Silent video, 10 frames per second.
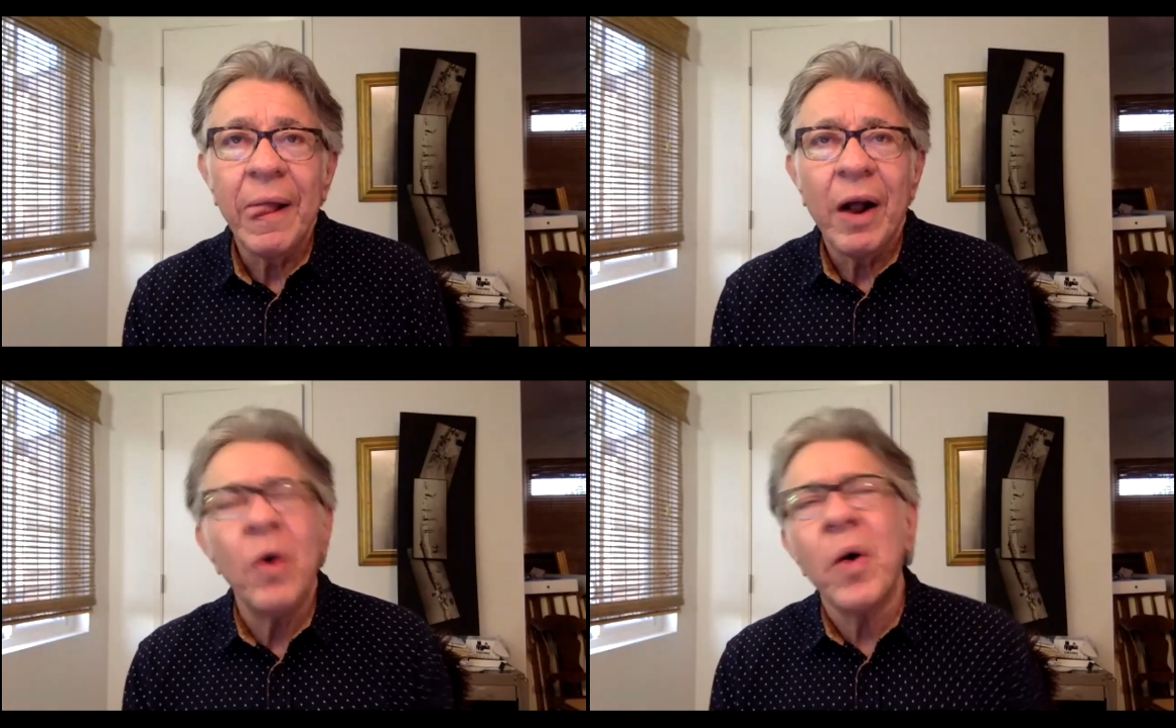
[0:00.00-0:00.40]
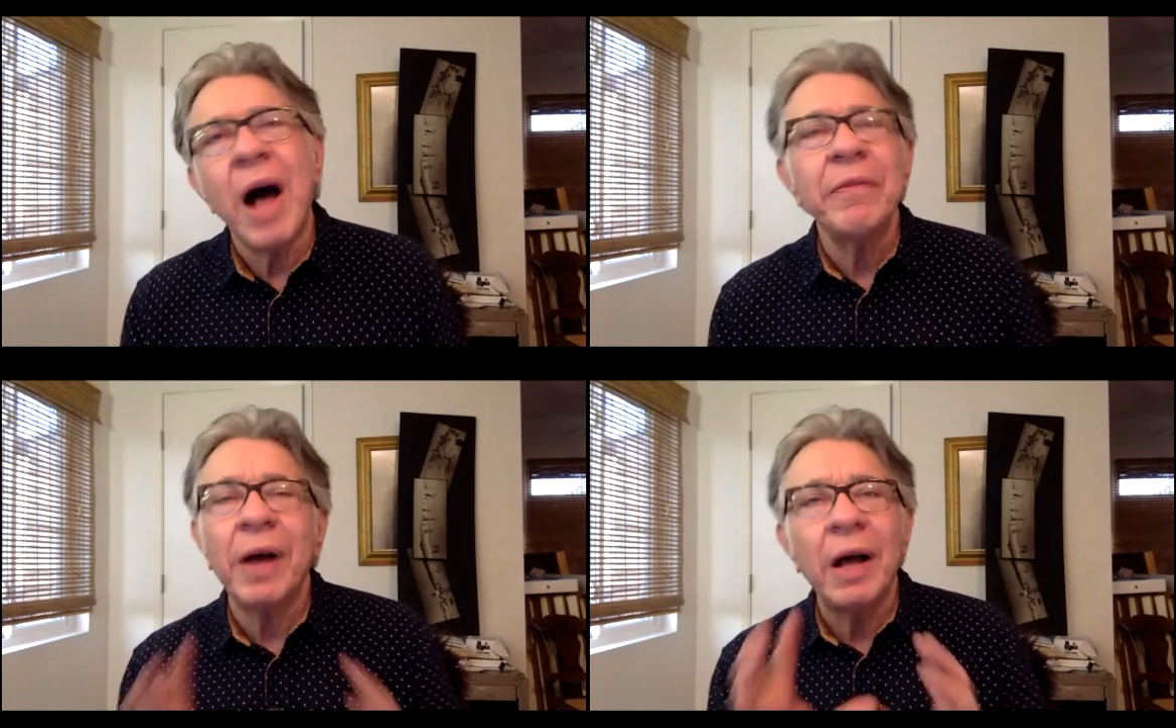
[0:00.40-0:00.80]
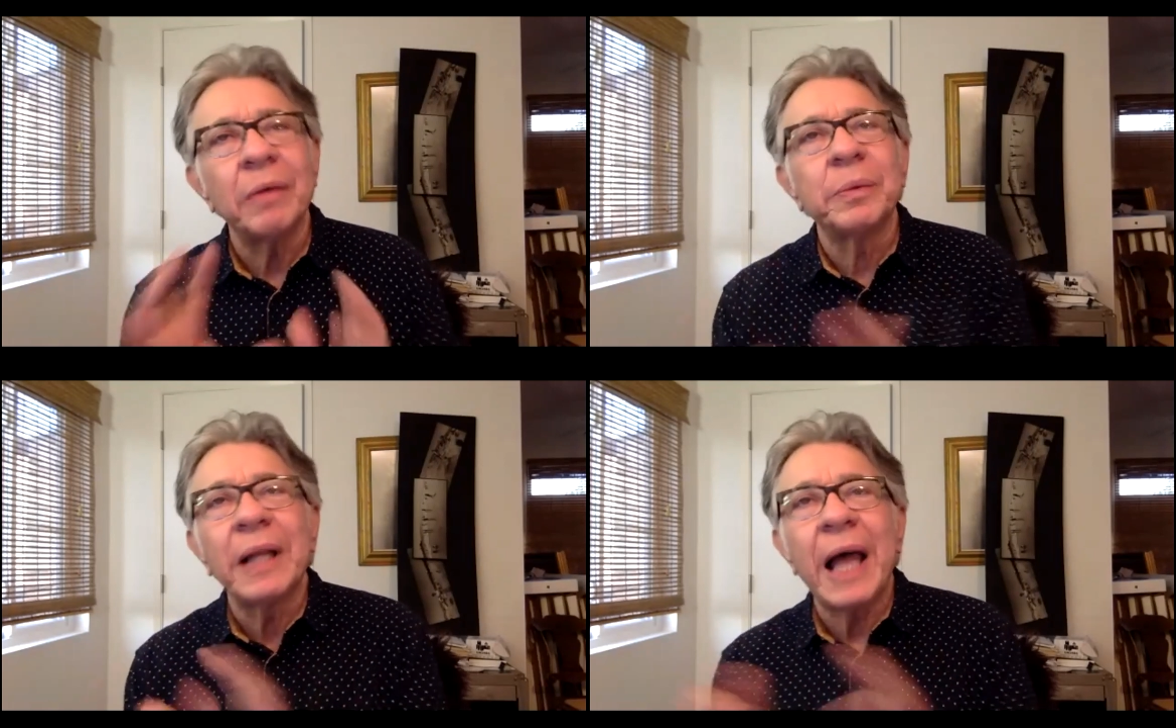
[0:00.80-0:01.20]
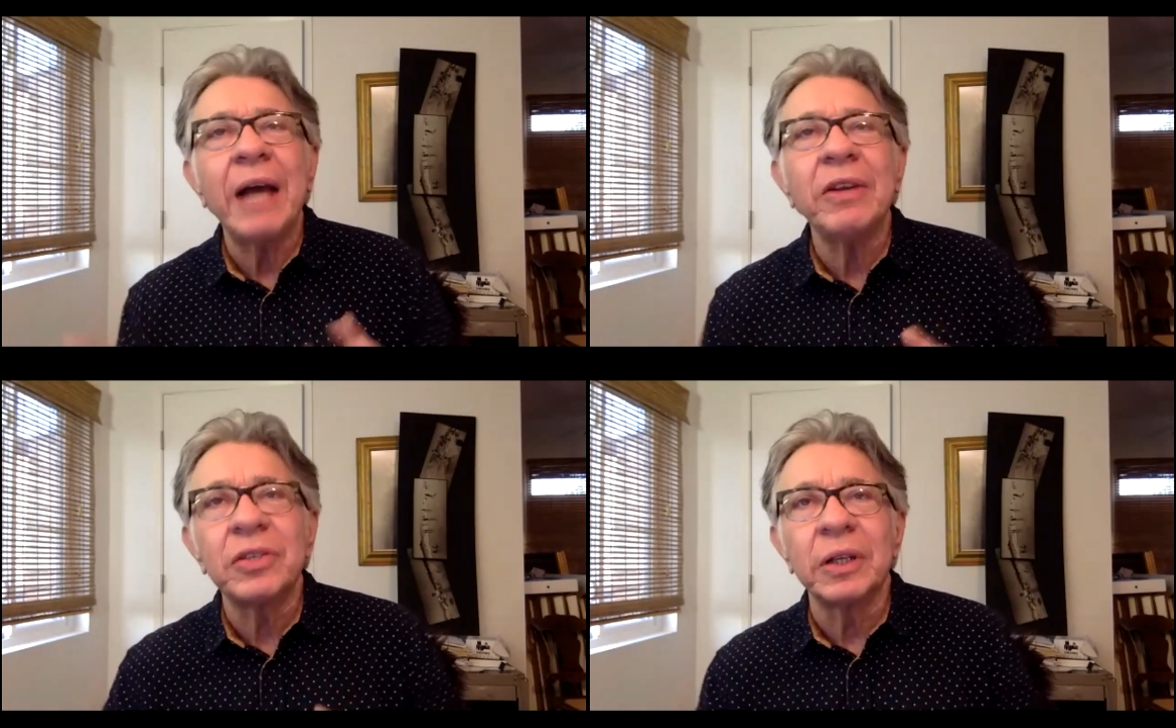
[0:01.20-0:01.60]
oh, I, I, well,
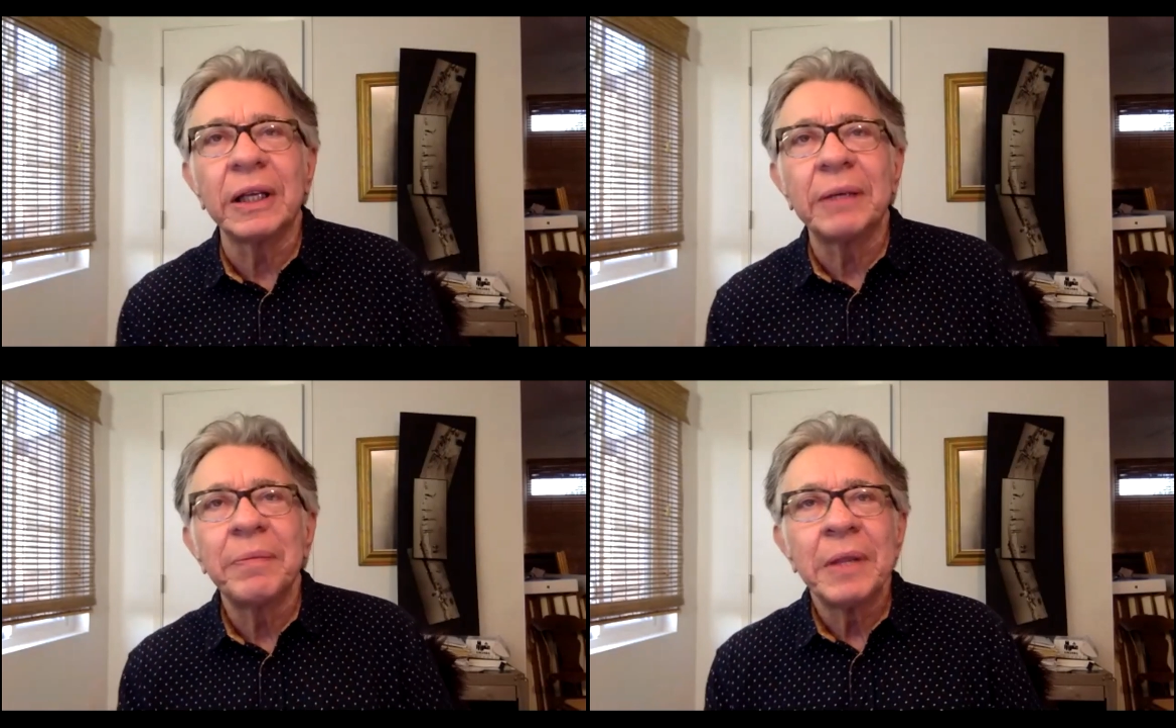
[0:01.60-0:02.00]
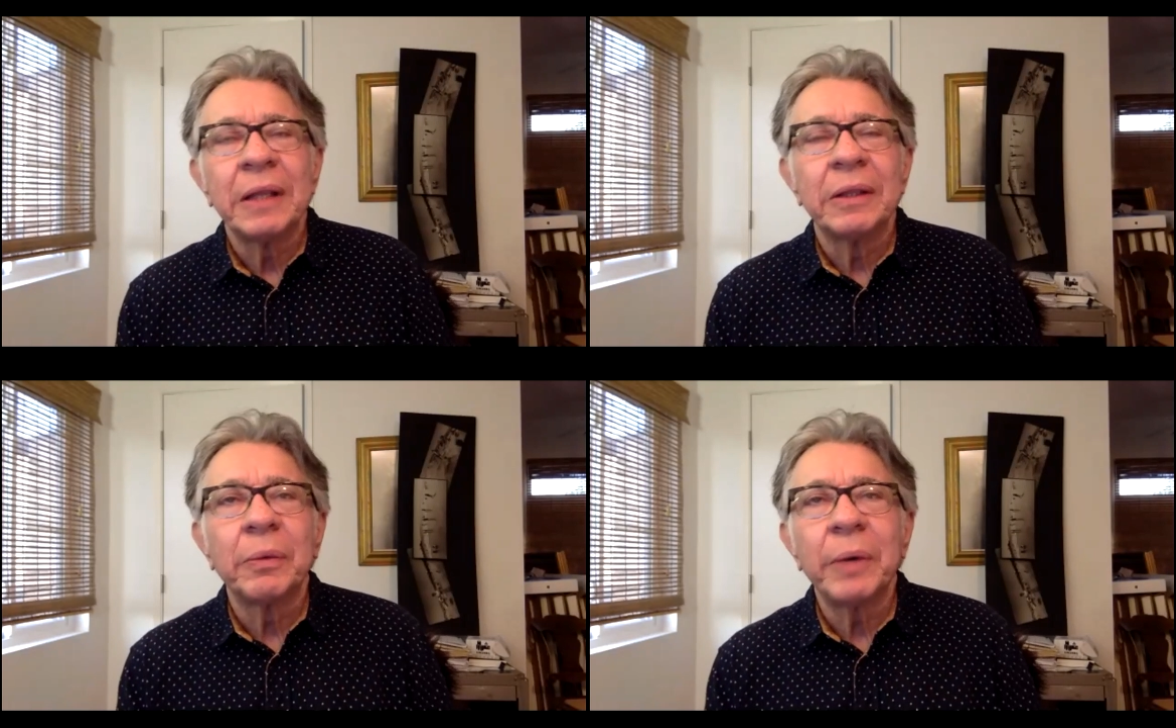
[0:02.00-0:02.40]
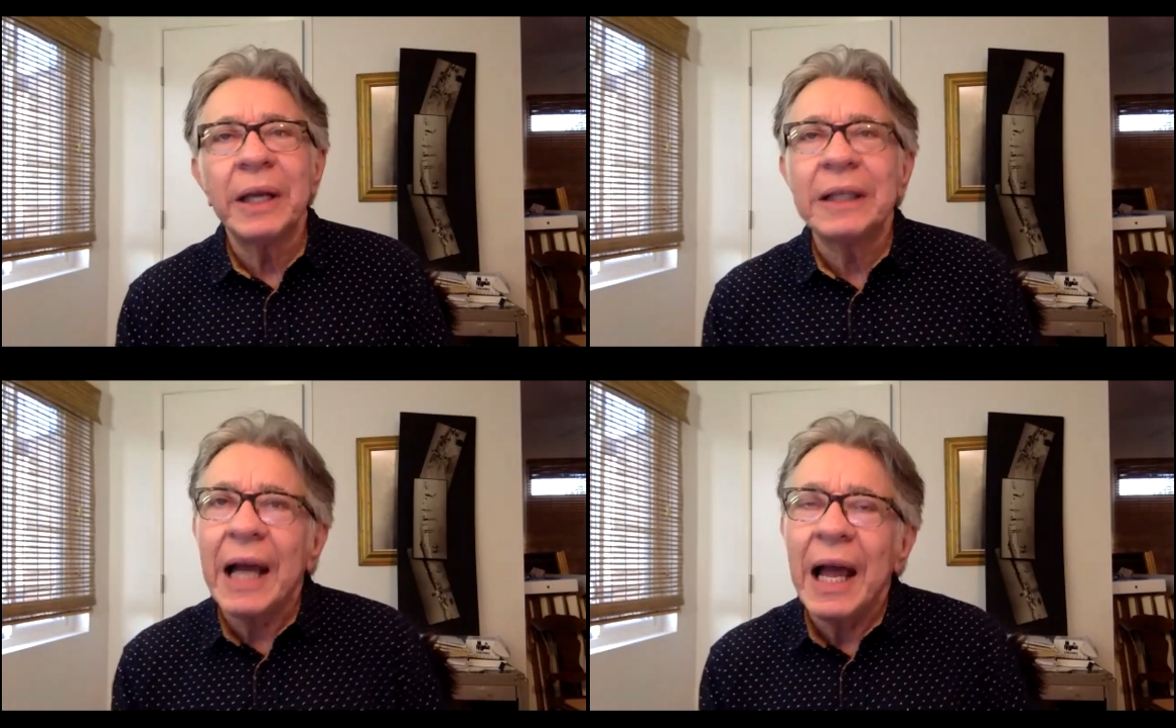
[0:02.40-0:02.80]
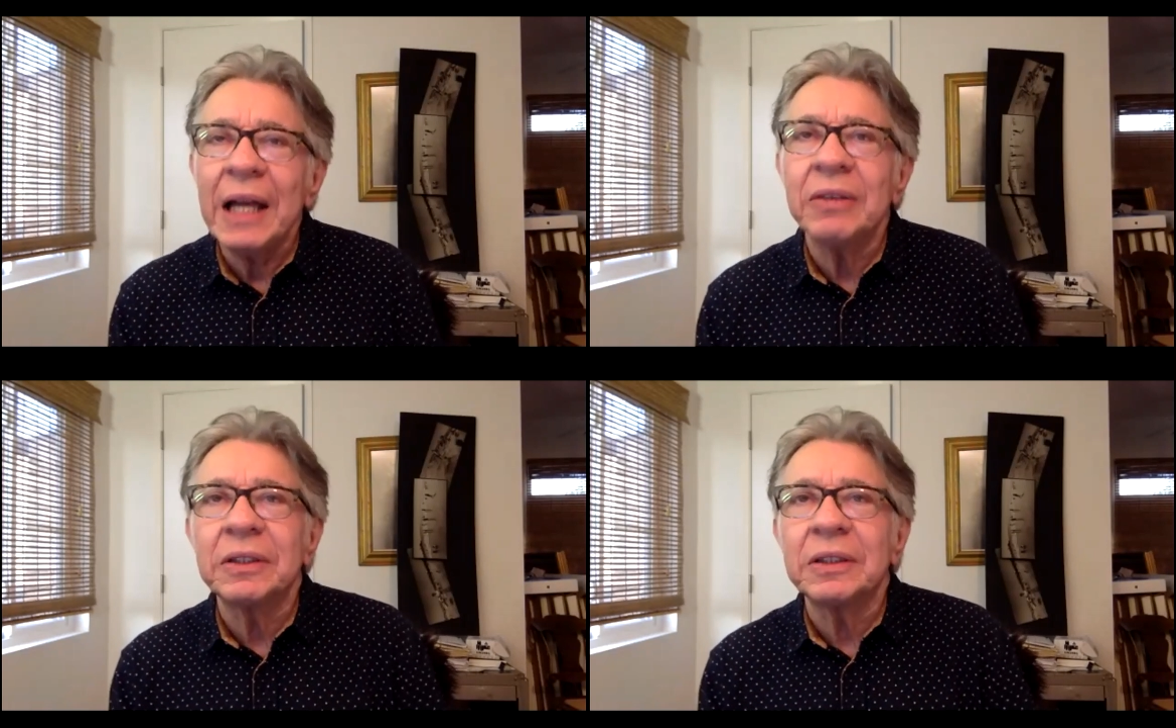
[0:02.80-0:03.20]
actually, the way it
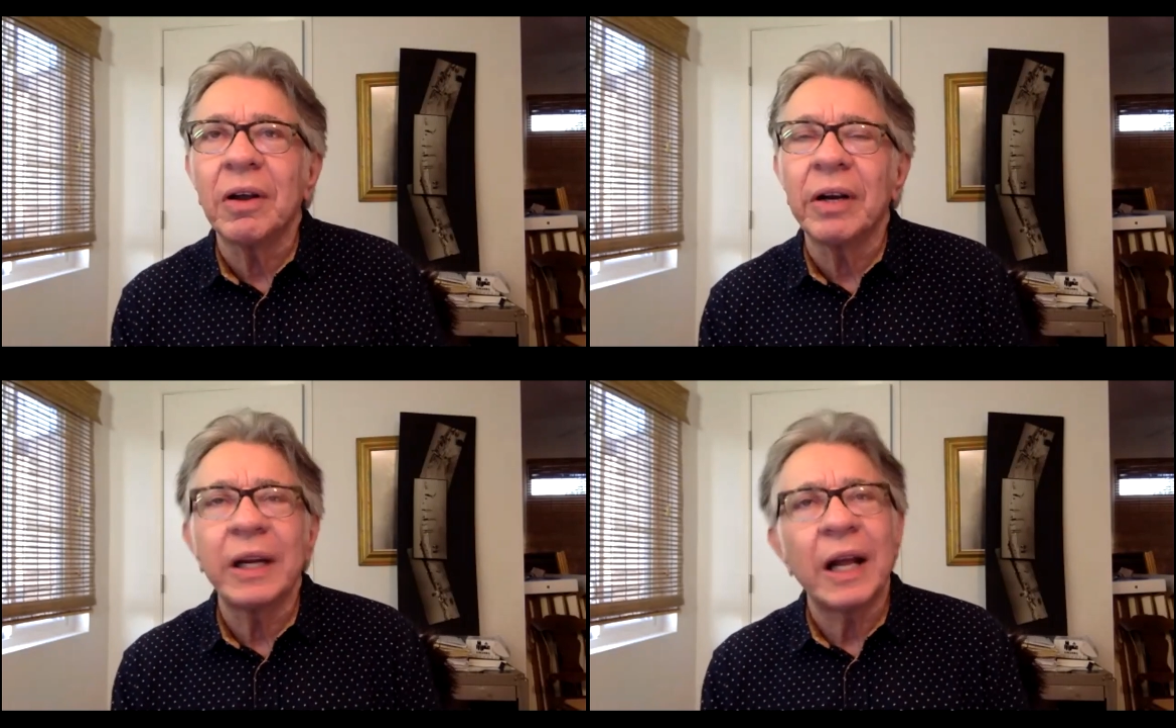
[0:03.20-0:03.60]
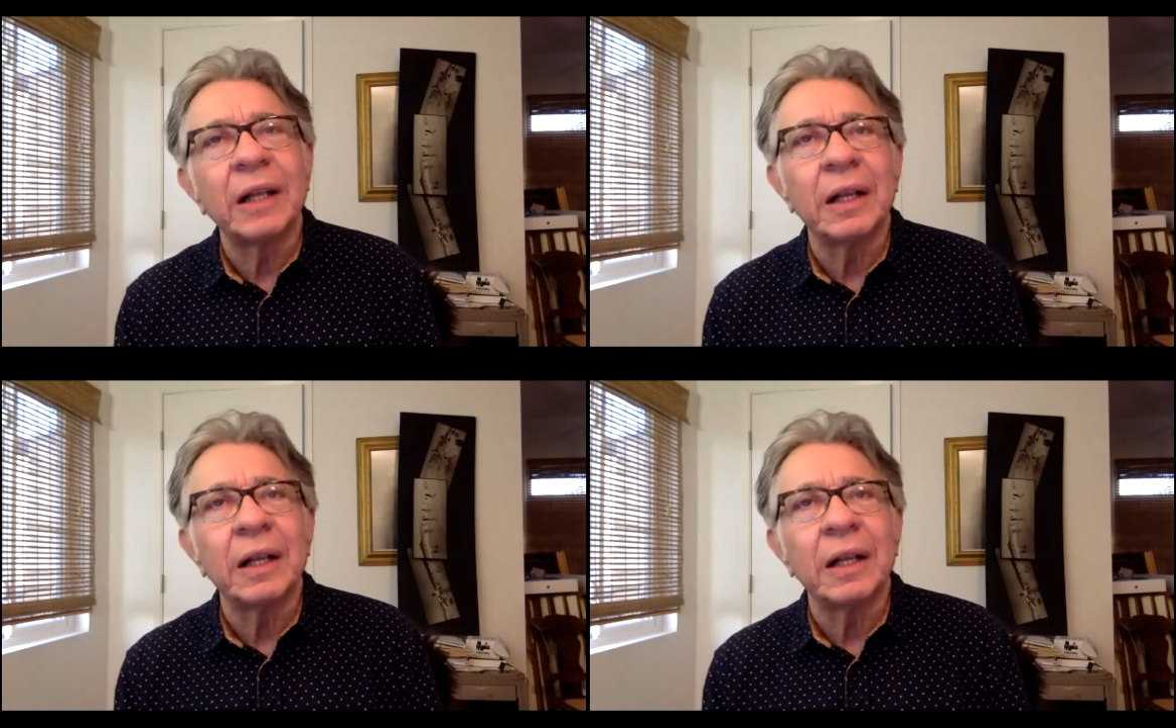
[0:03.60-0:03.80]
kind of started,